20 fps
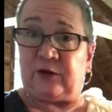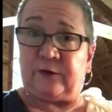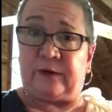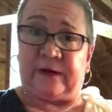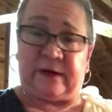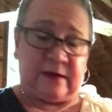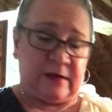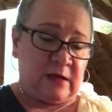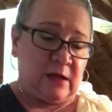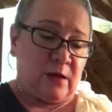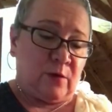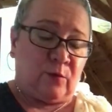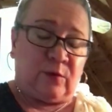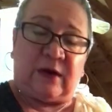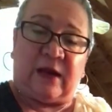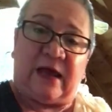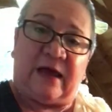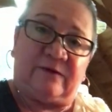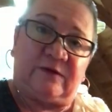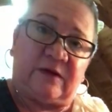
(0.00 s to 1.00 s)
do it
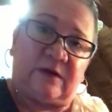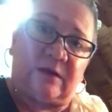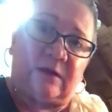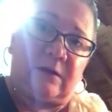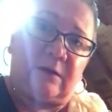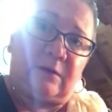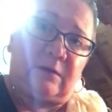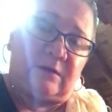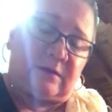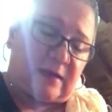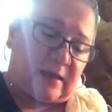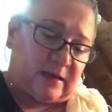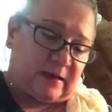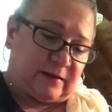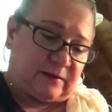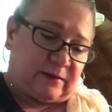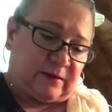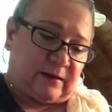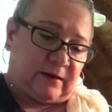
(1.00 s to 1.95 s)
when I have to take